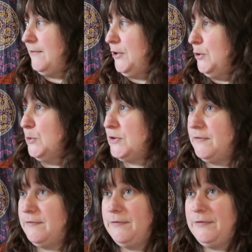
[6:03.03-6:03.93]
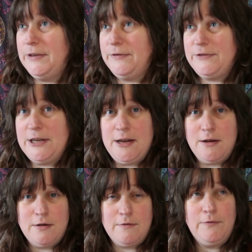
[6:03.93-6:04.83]
I've used
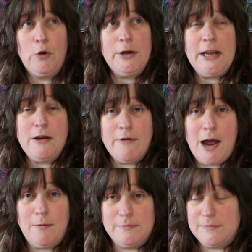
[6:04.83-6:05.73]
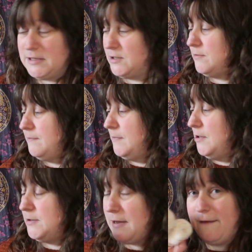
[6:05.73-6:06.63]
14 grams,
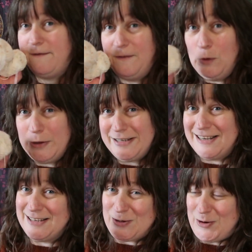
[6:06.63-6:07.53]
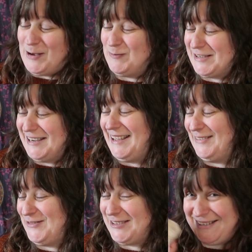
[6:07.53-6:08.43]
so I have 46 grams
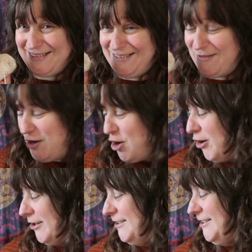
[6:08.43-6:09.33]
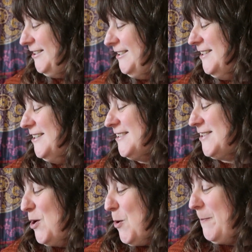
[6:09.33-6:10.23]
left of yarn.
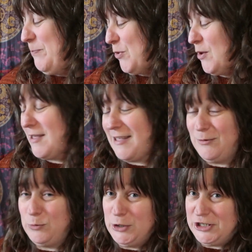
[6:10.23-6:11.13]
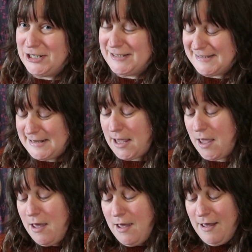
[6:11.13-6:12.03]
So we shall
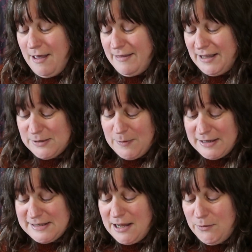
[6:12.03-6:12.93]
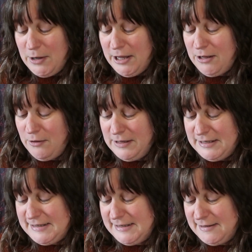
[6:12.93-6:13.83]
see. That's why I started working on
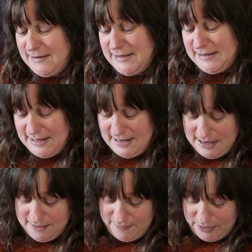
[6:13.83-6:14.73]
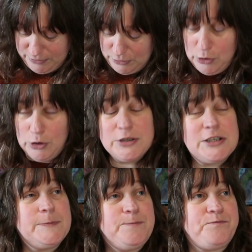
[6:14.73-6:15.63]
this sleeve. I
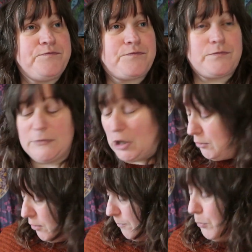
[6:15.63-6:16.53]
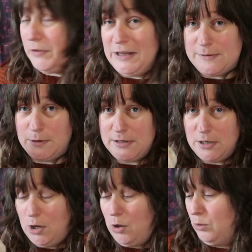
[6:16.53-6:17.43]
thought, and put these ones
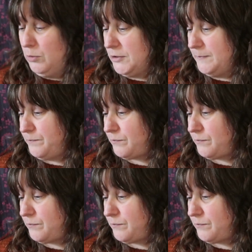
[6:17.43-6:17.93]
on hold